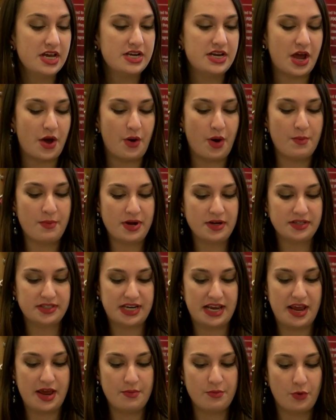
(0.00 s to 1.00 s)
Now, amongst
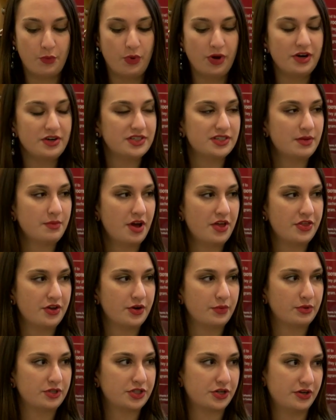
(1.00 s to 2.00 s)
Hamm, what are some
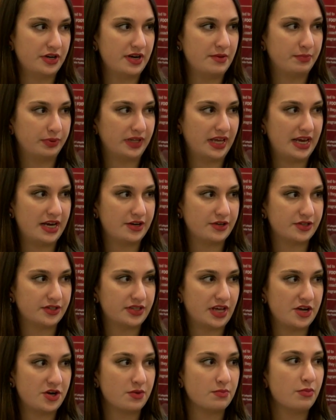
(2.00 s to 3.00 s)
other returning players
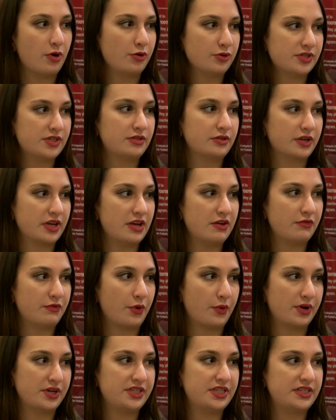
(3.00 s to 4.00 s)
that you're most looking
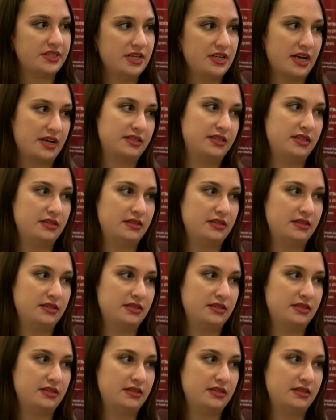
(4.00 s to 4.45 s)
forward to see next